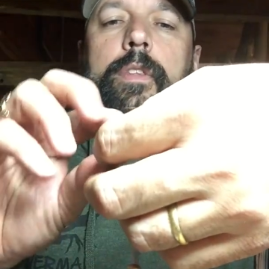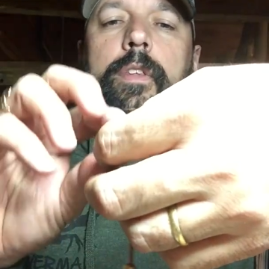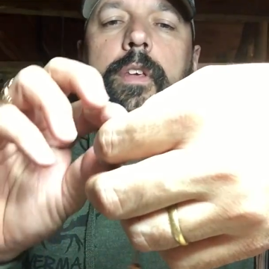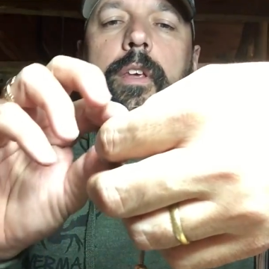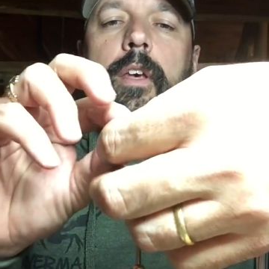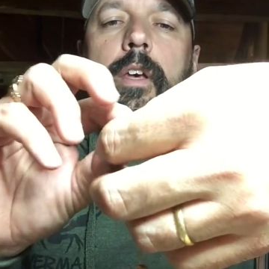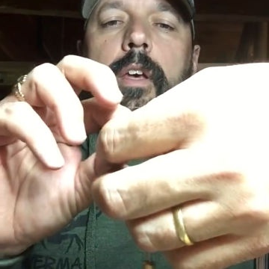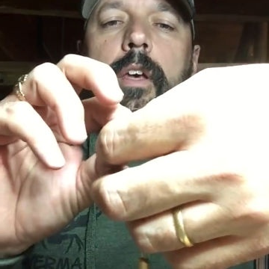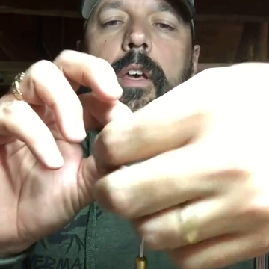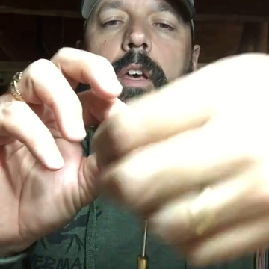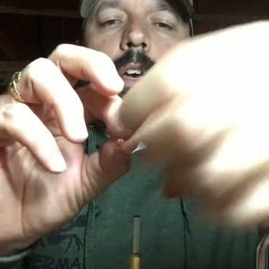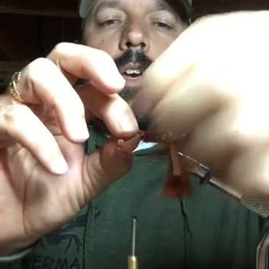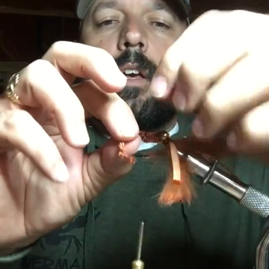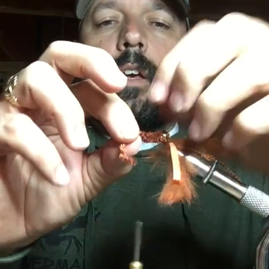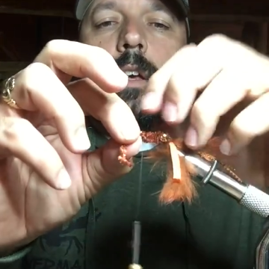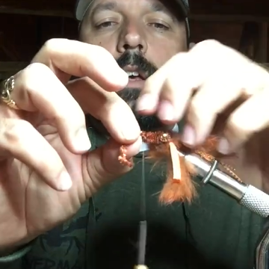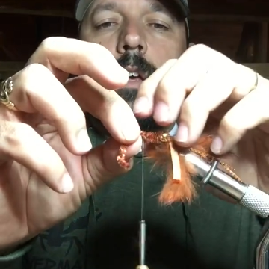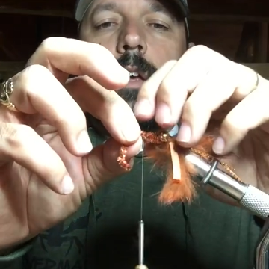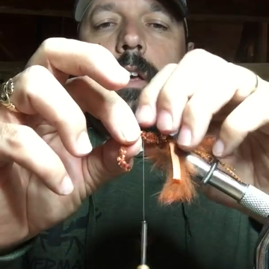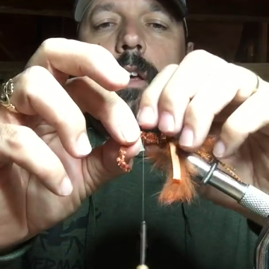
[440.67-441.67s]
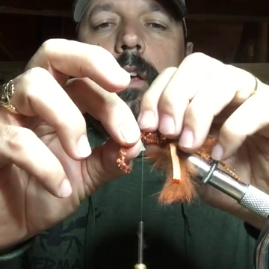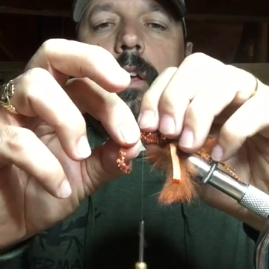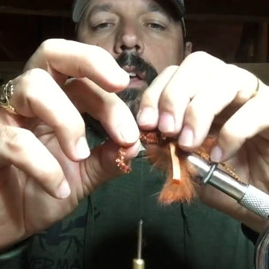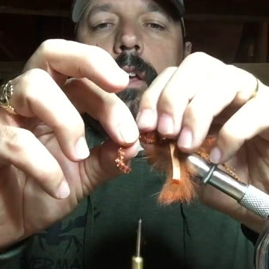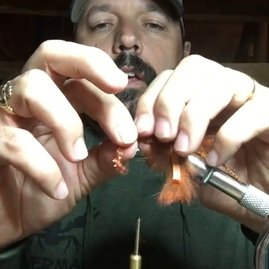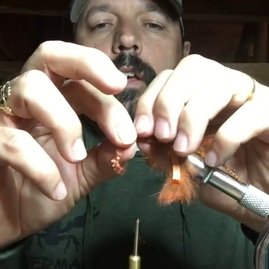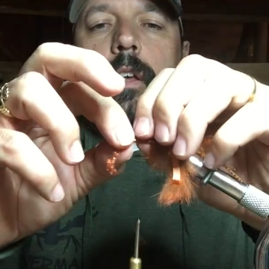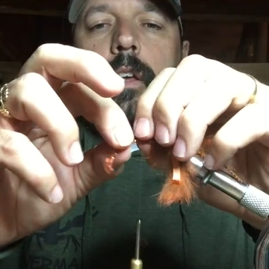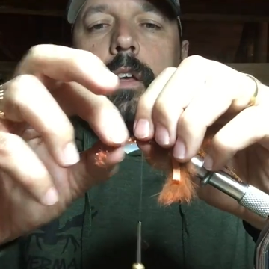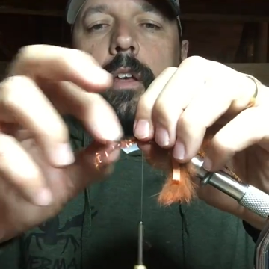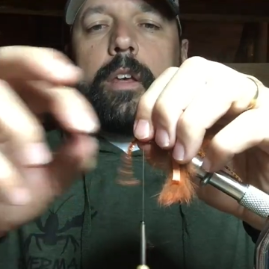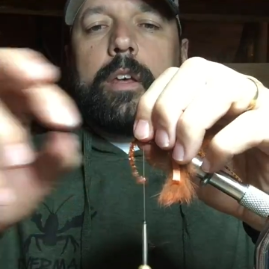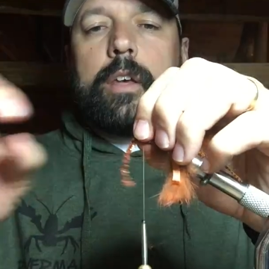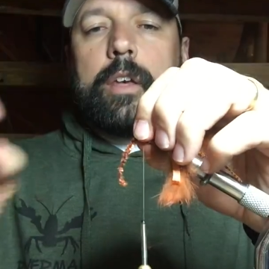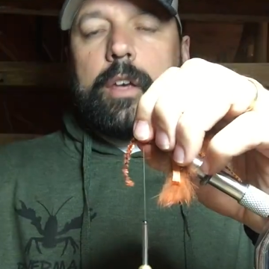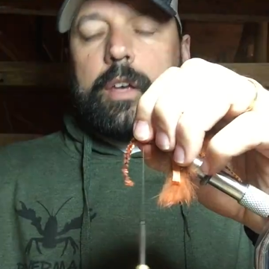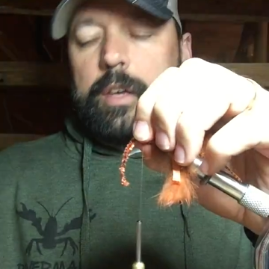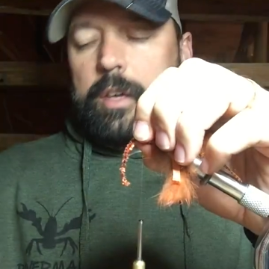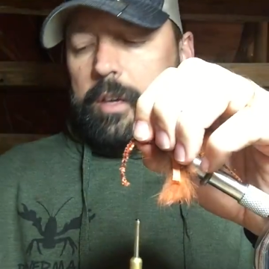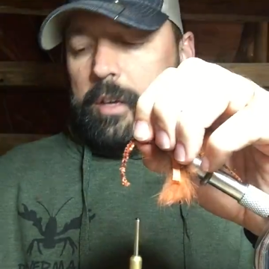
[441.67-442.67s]
Okay.
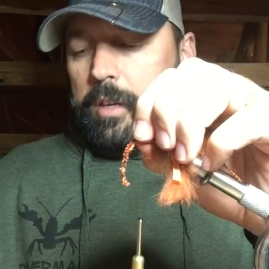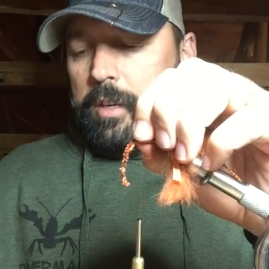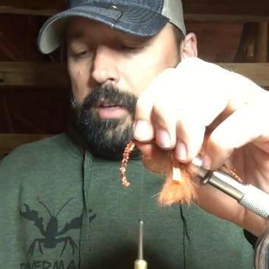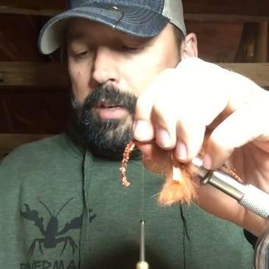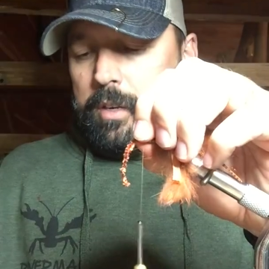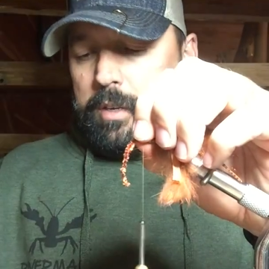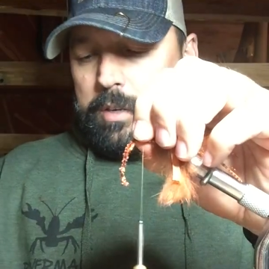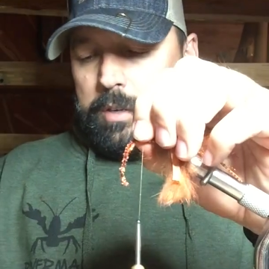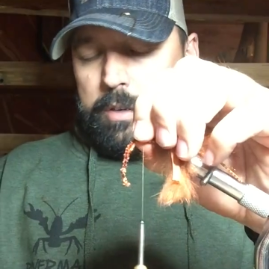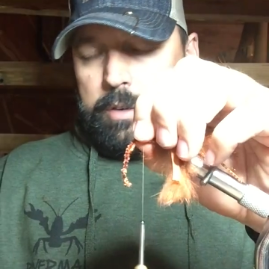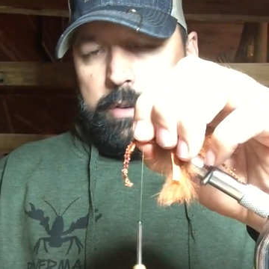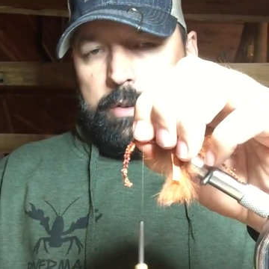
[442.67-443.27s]
And